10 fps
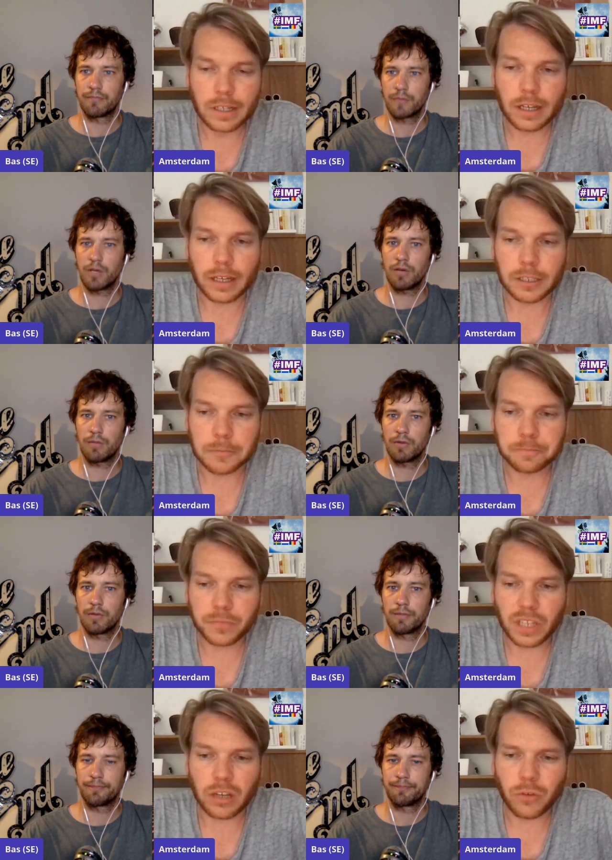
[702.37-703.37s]
Speaker 1: Yeah, and
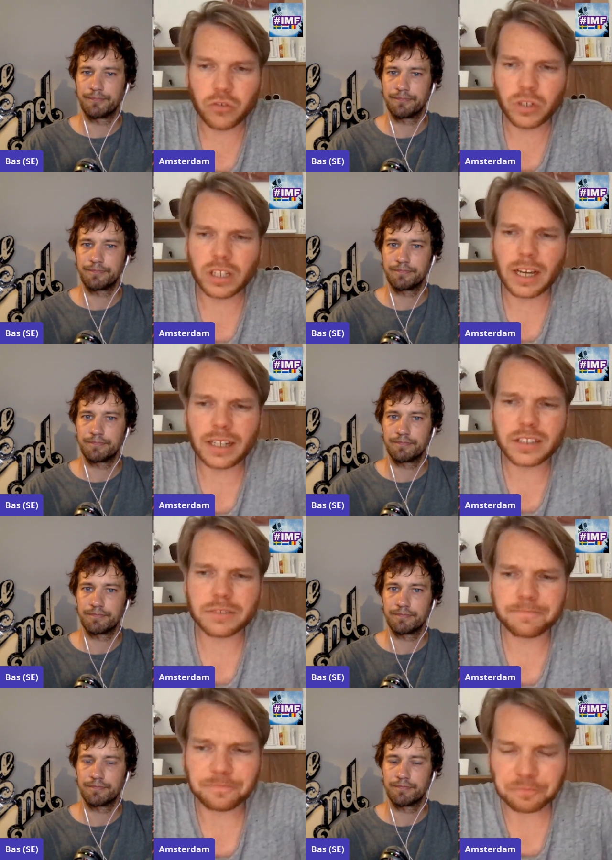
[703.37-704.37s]
yeah. Uh, what's really
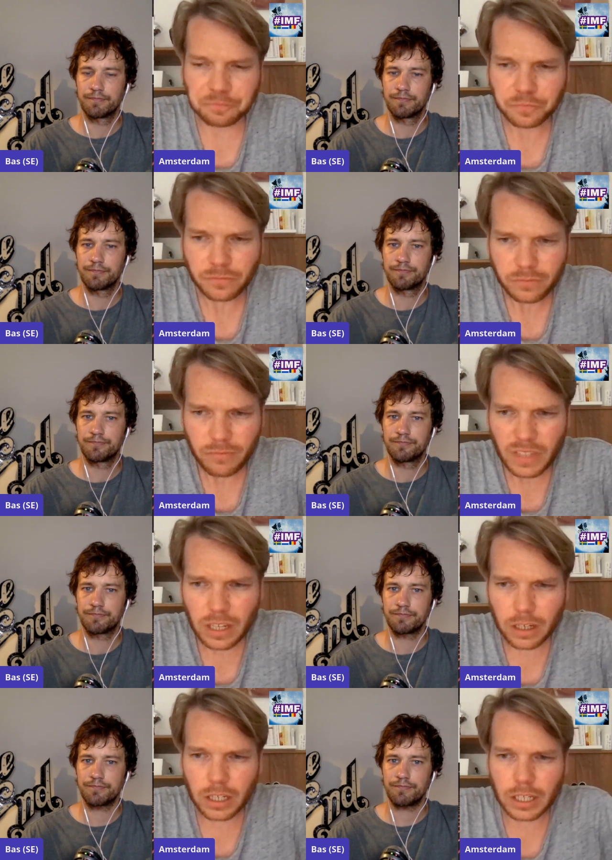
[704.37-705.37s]
nice,
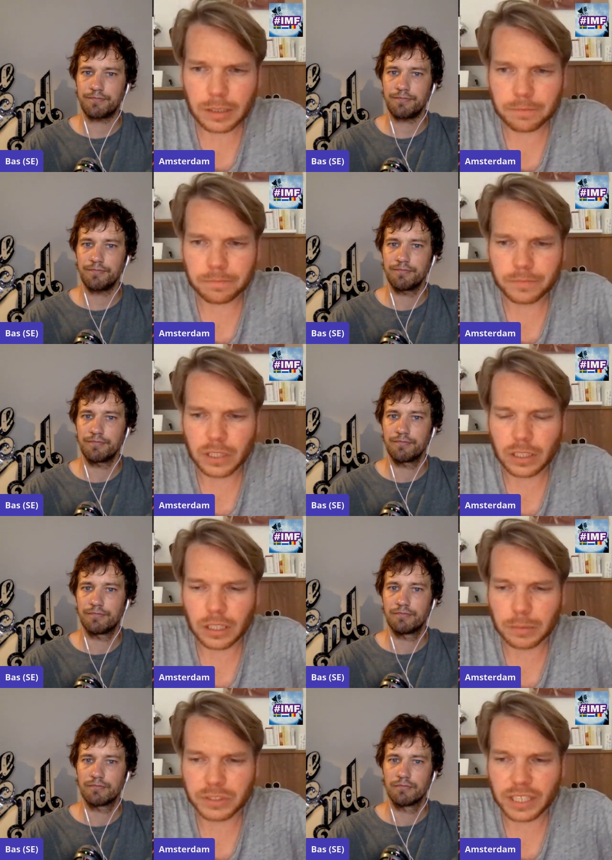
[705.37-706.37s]
um,
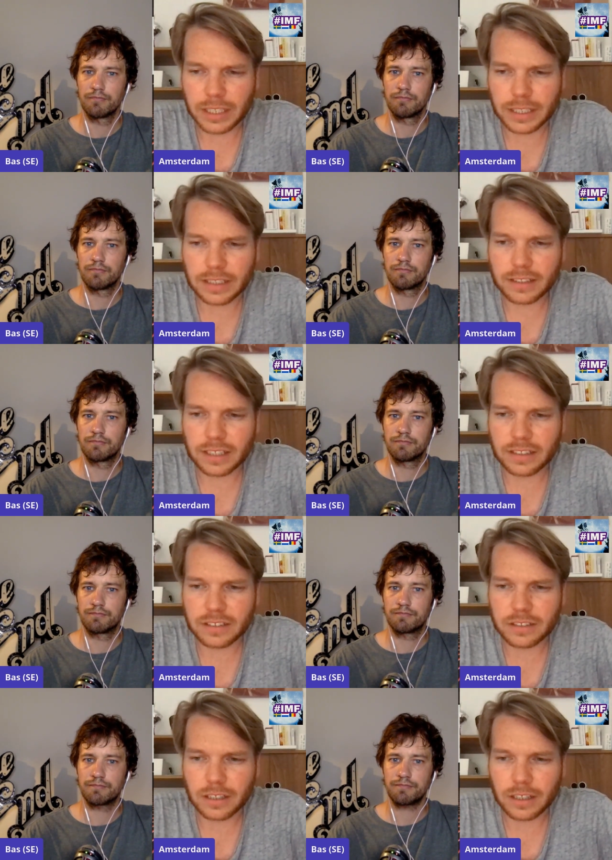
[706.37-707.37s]
uh, beside that,
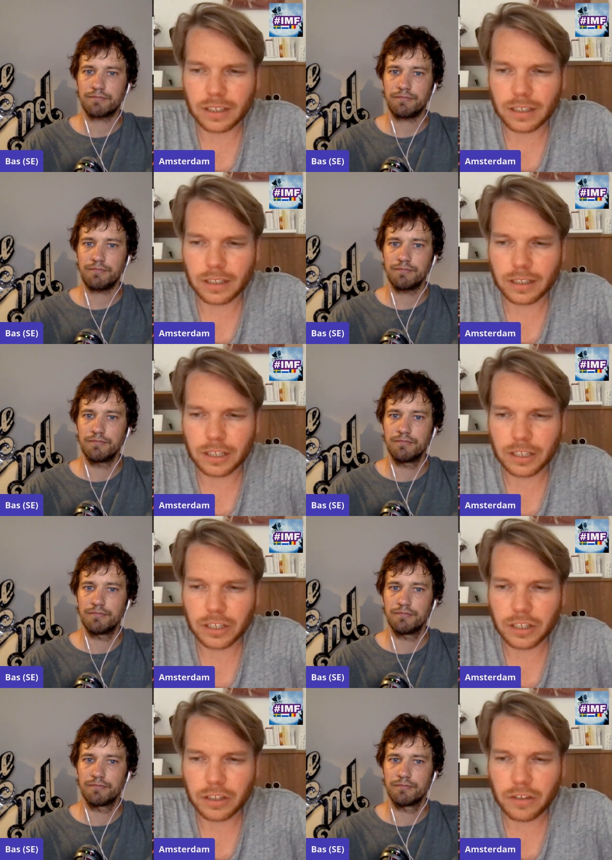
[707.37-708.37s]
it's uh,
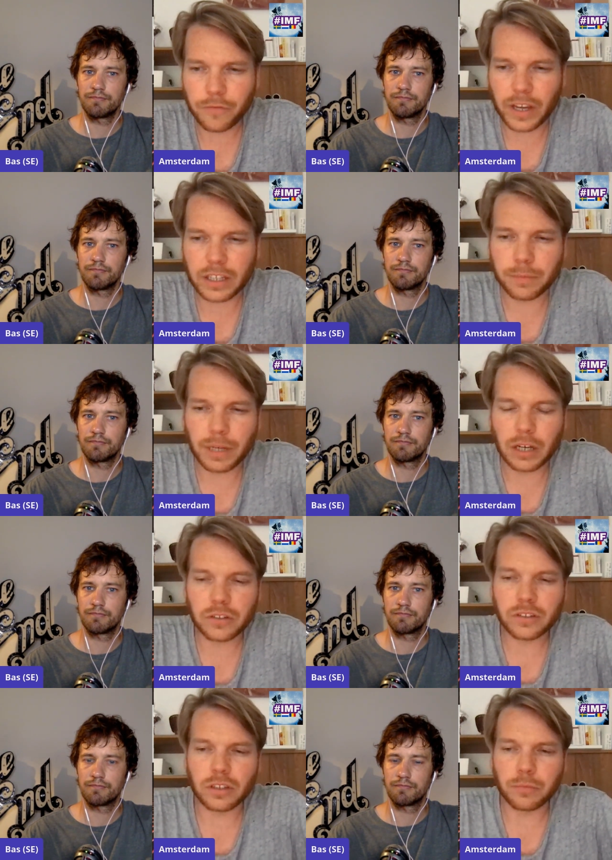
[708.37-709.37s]
a fact
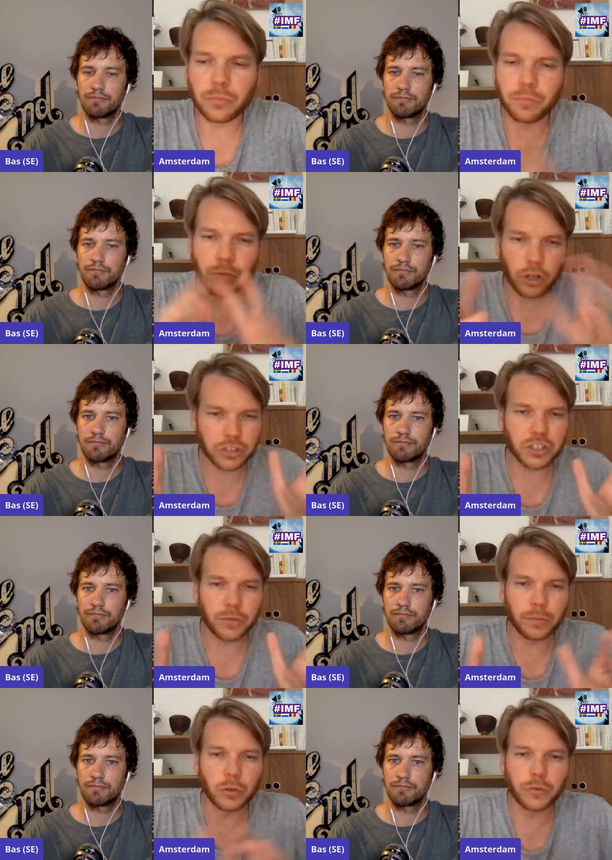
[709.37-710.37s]
about the production
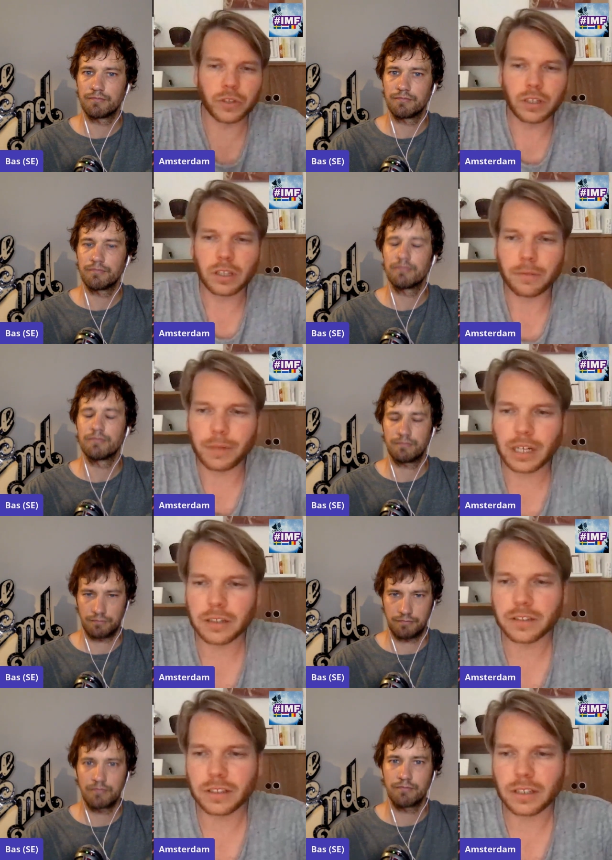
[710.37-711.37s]
of the movie,
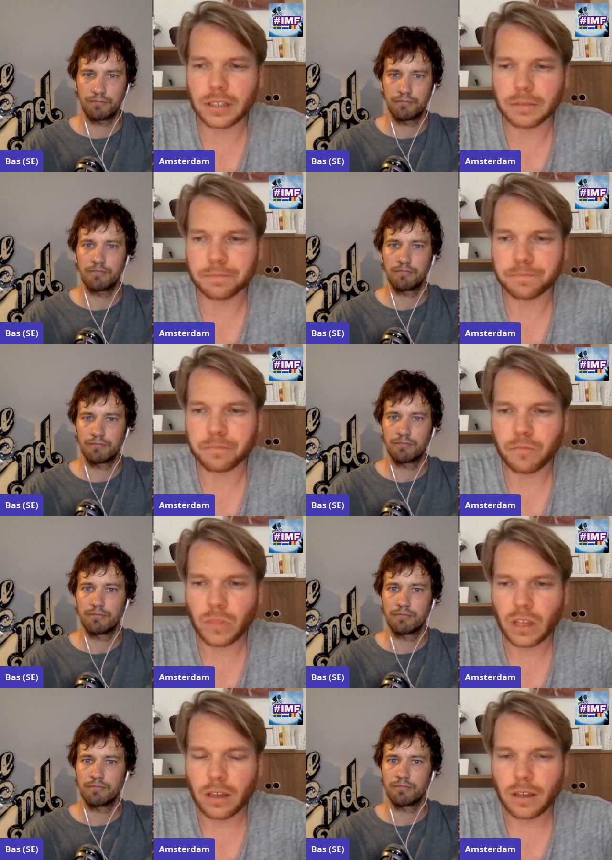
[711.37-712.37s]
about um,
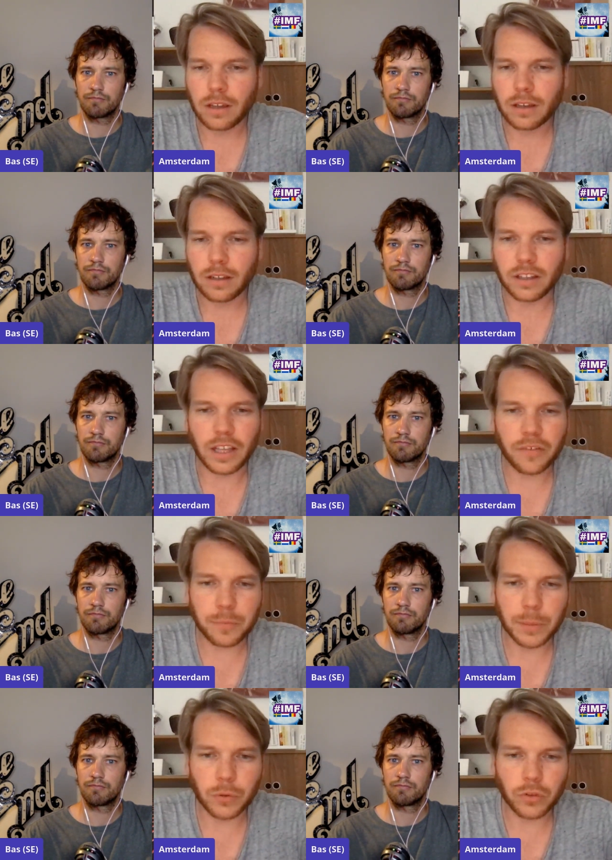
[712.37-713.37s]
the deaf
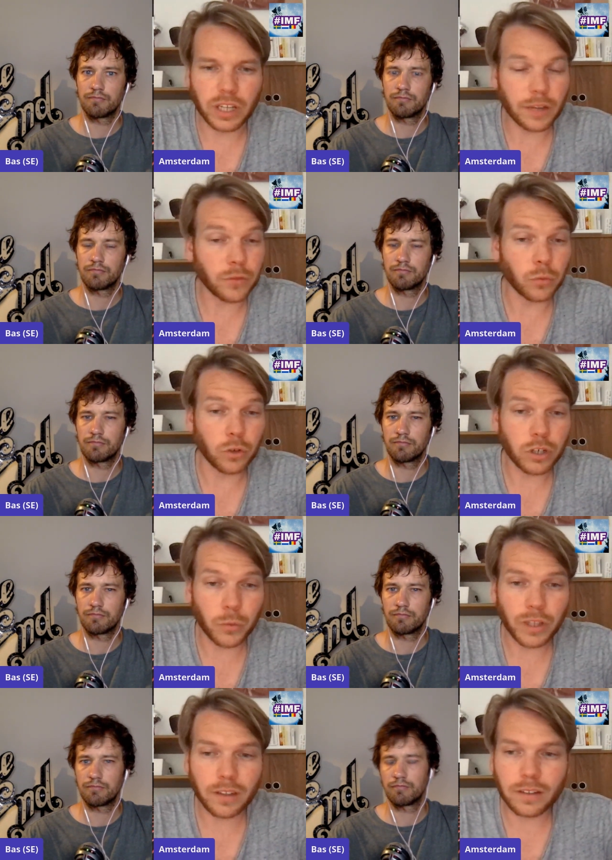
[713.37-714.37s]
people they have to
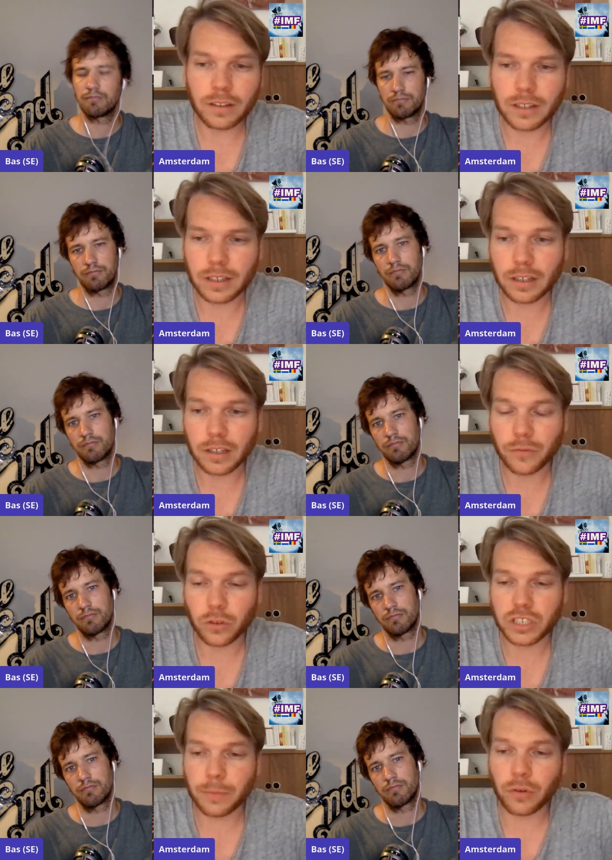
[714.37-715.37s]
work with. Uh, for
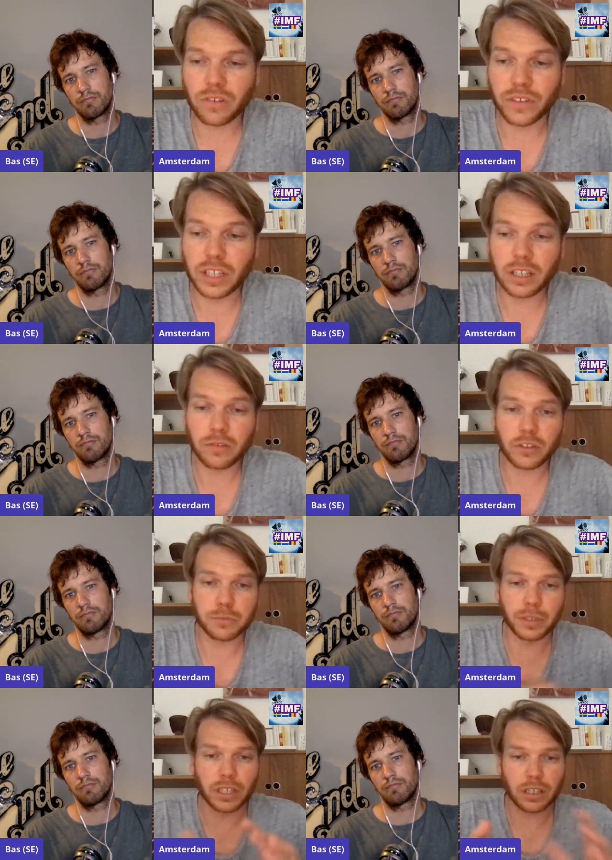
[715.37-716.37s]
example, Wiren
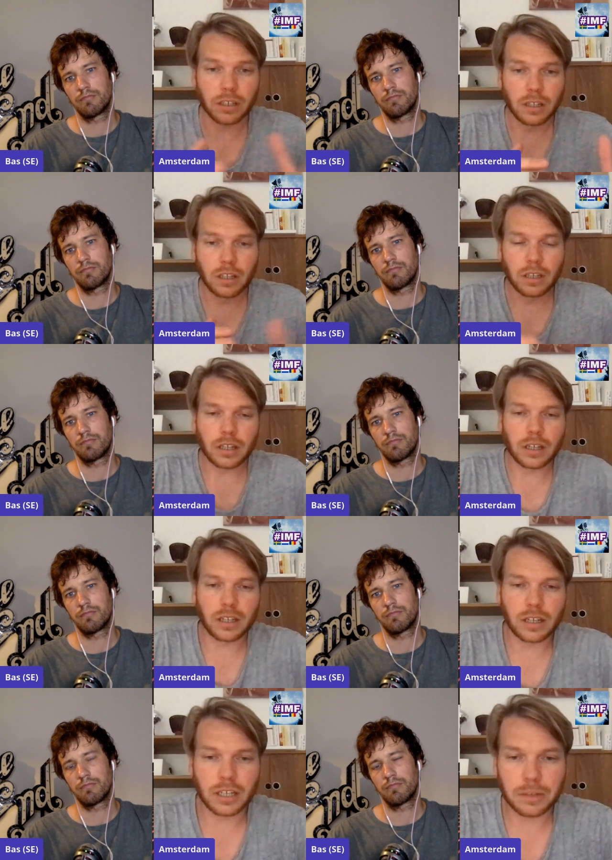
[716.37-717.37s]
was being.
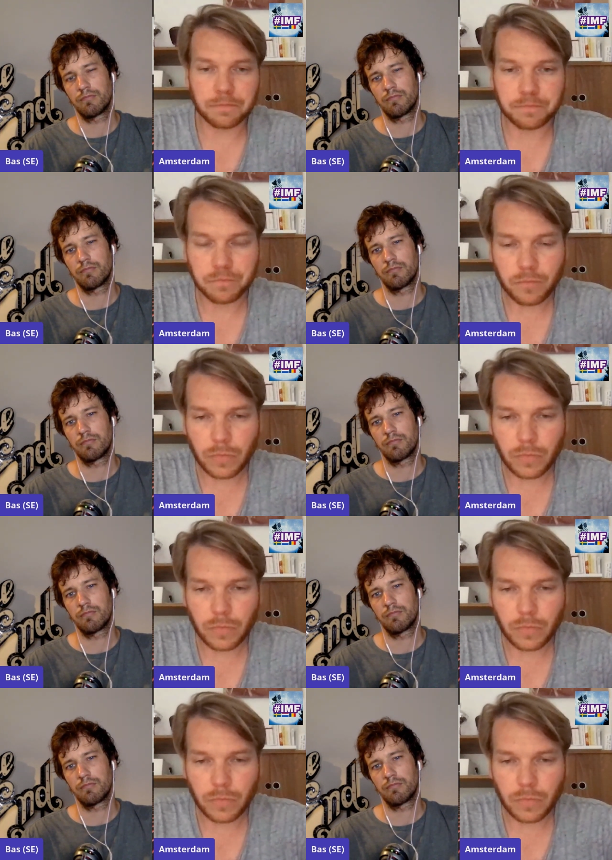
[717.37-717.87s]
Um,